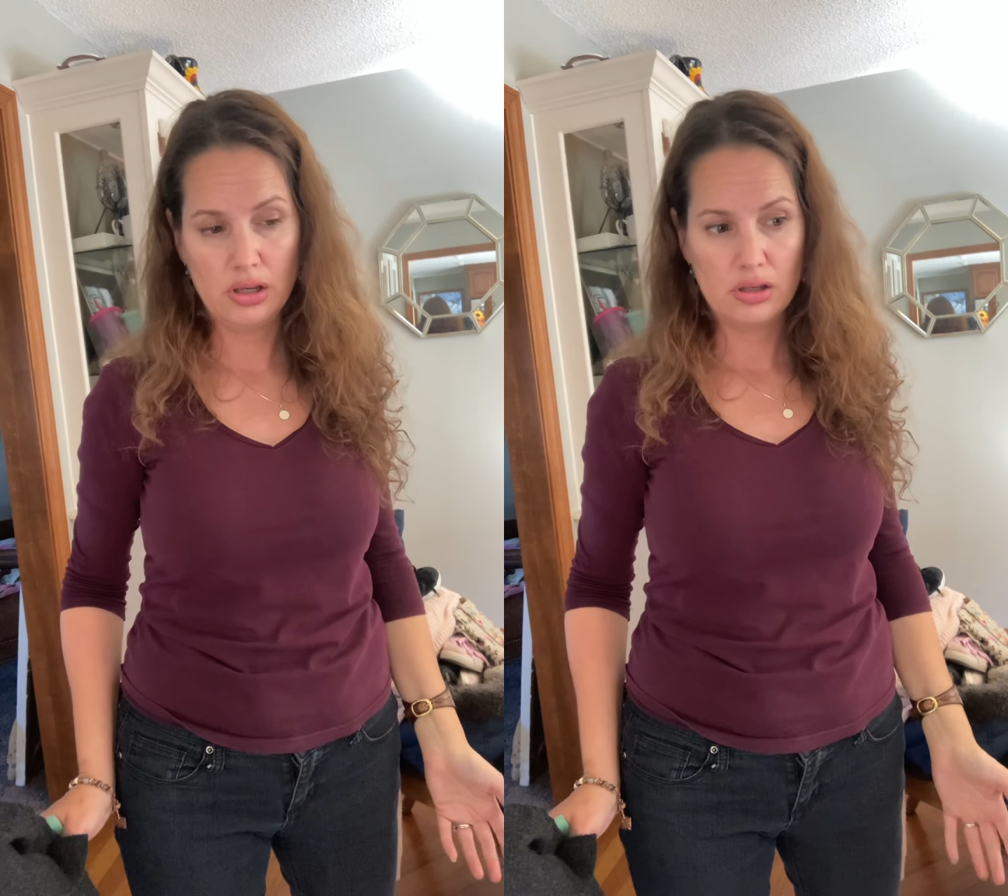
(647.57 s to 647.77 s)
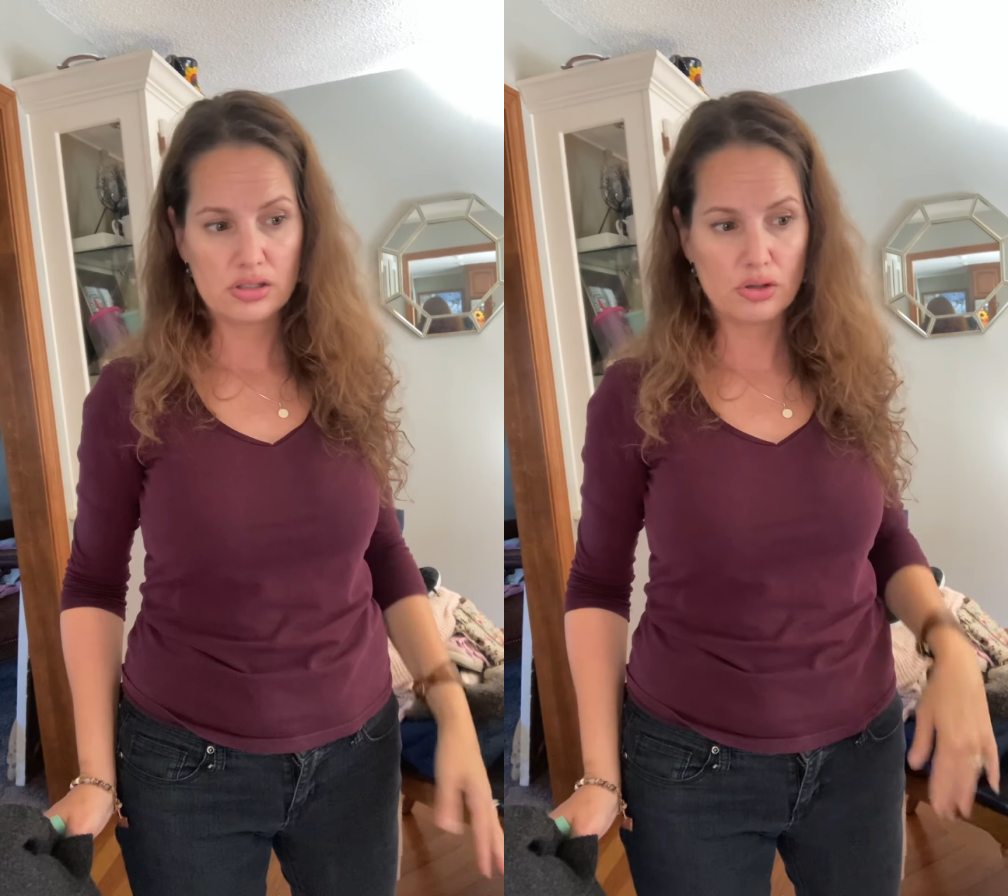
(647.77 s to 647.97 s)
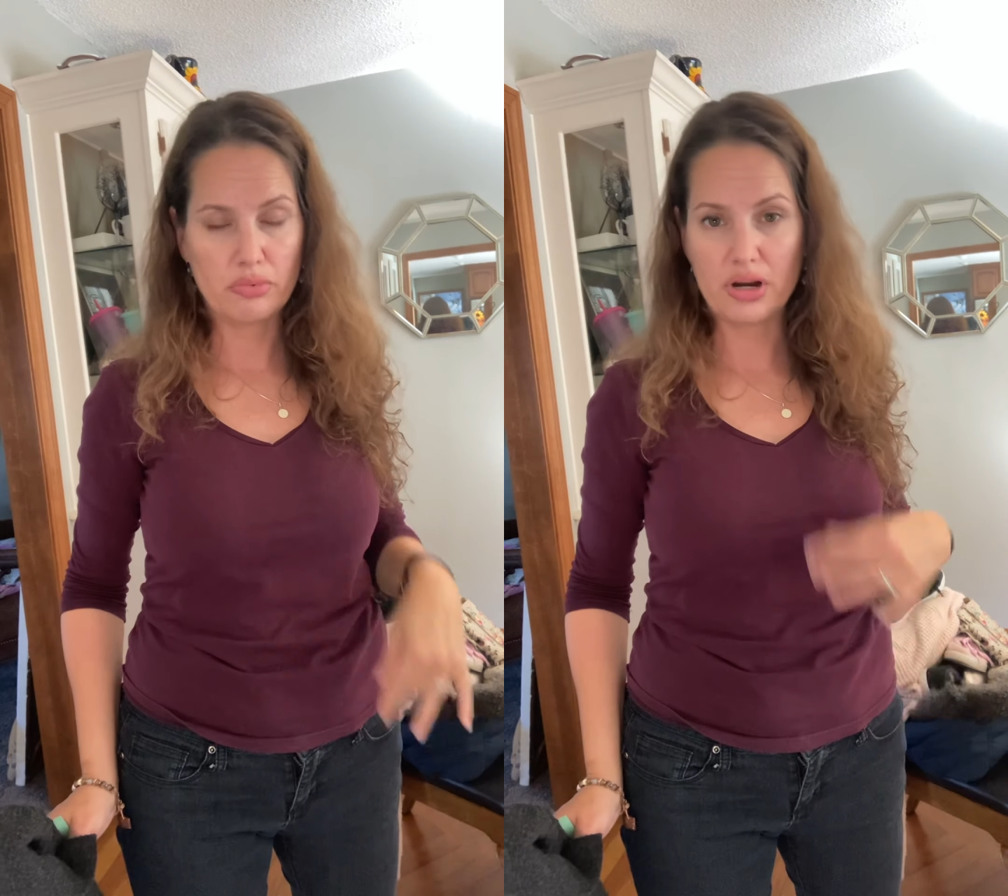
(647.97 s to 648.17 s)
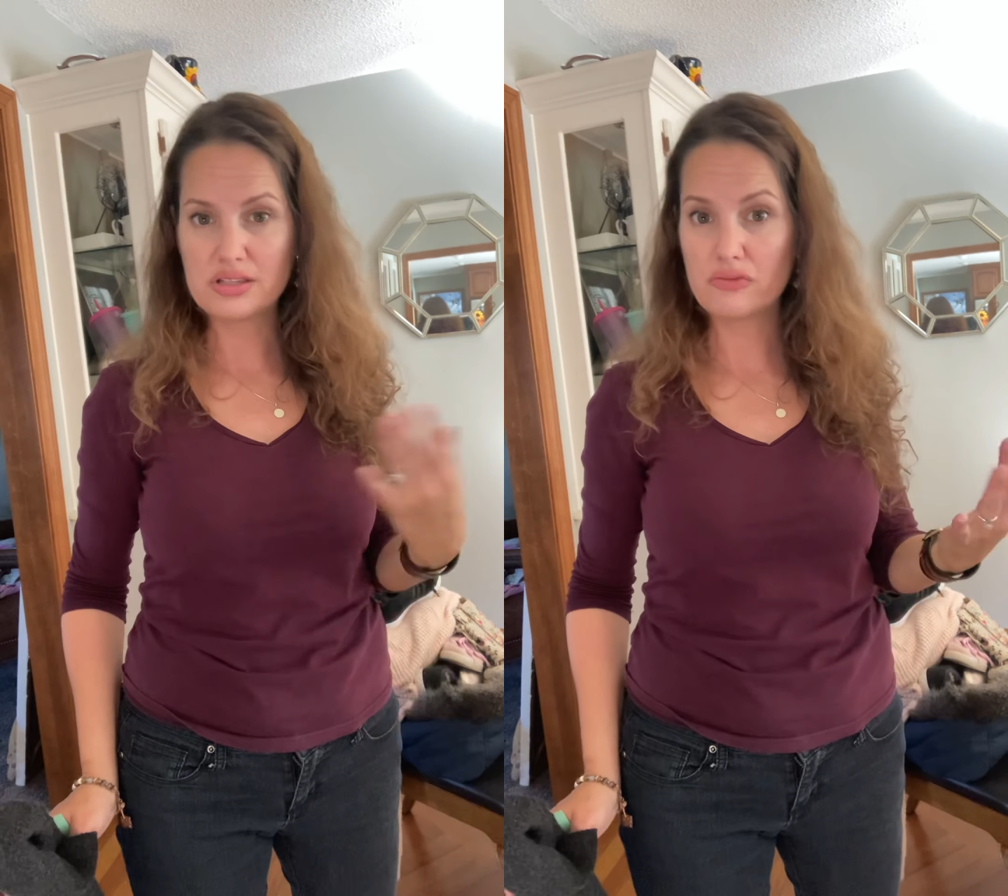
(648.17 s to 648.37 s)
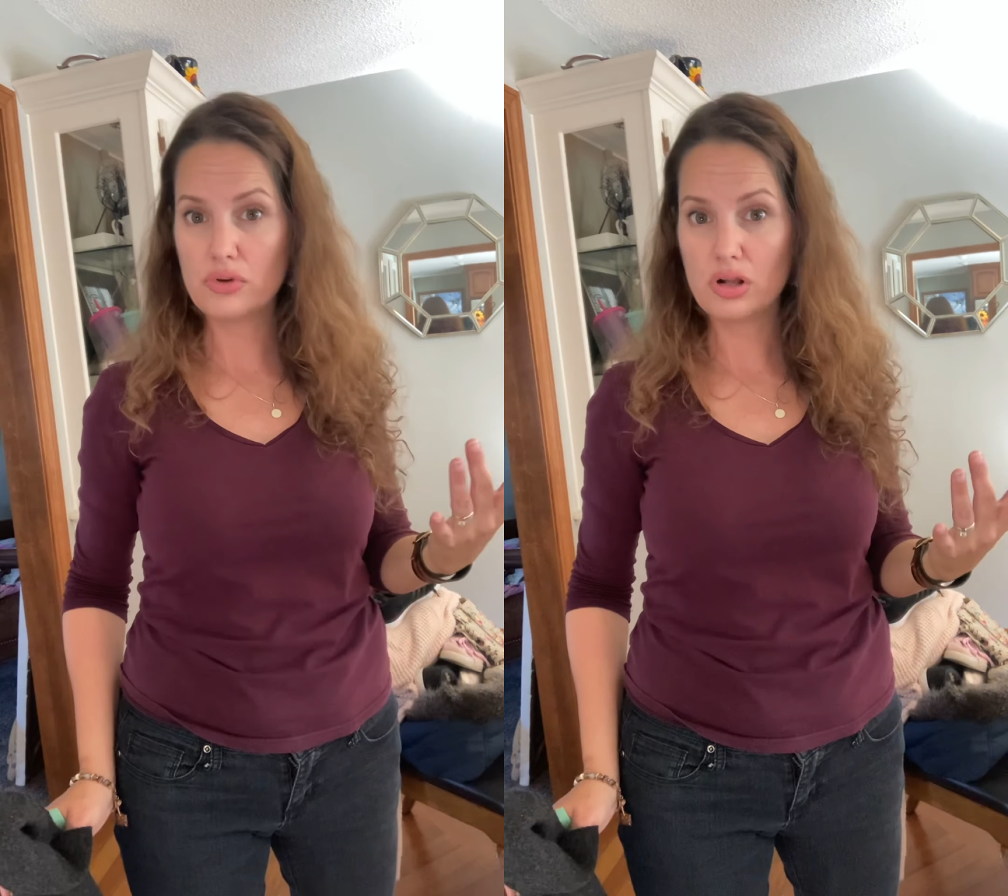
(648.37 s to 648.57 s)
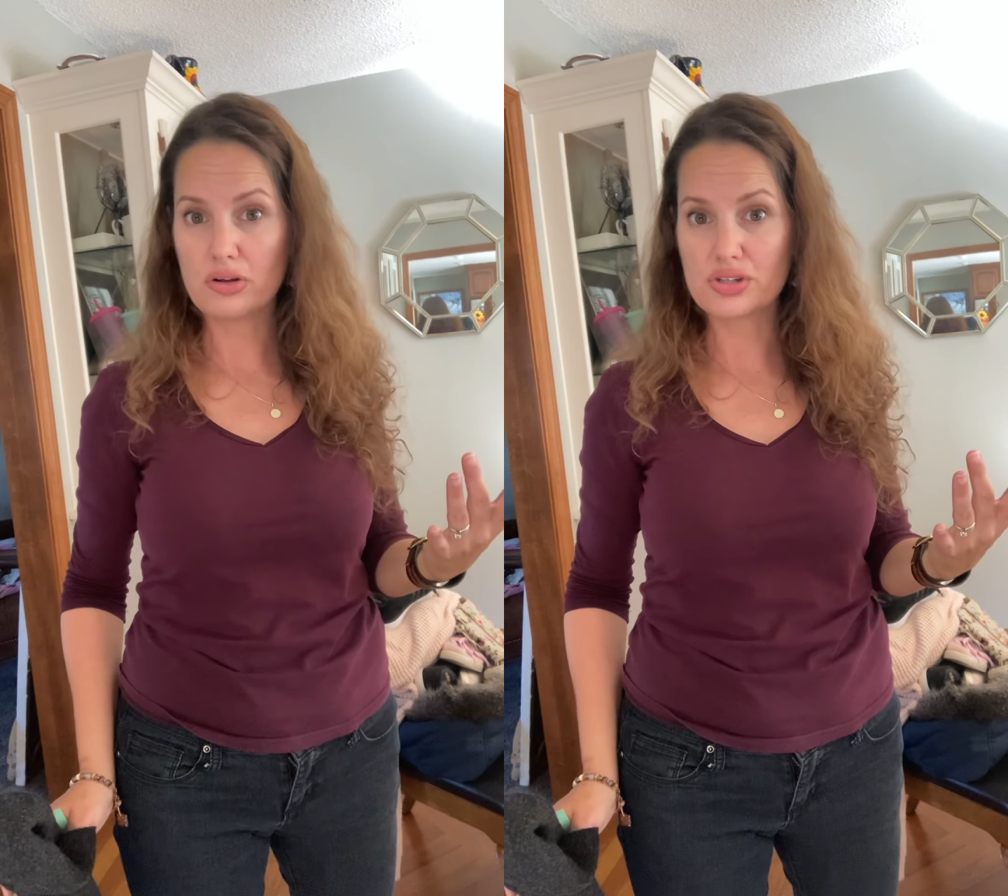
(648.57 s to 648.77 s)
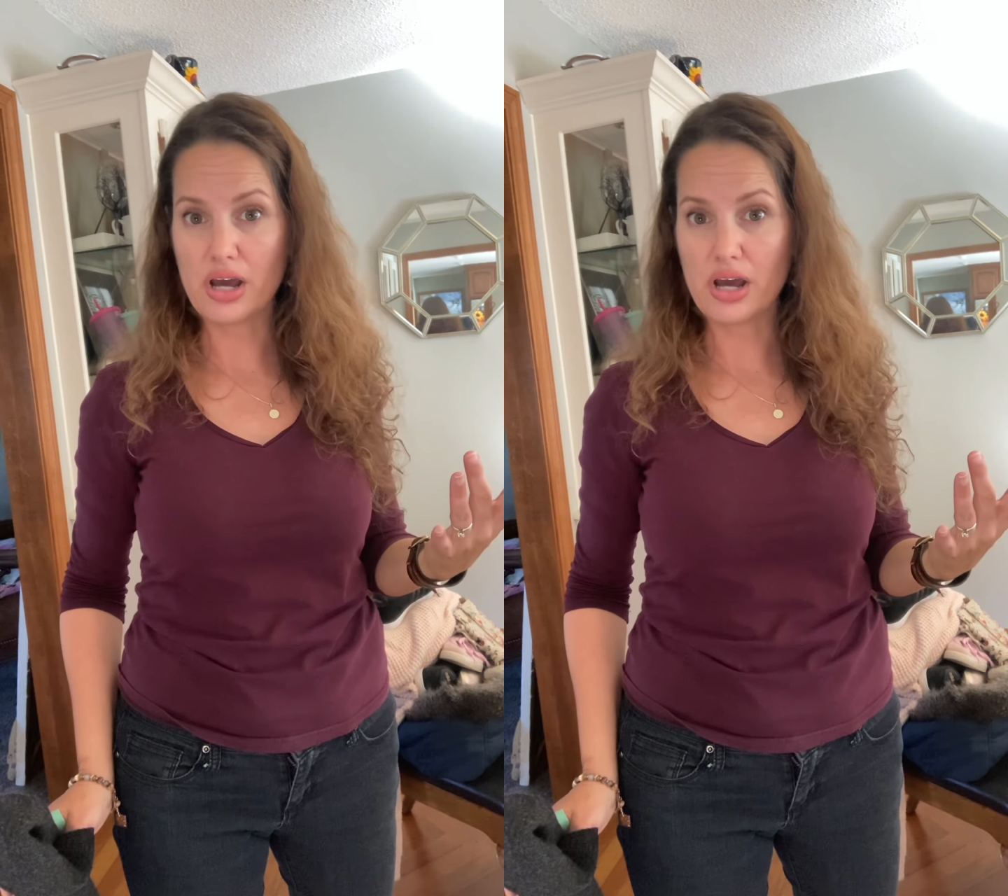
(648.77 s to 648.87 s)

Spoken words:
So price a few dollars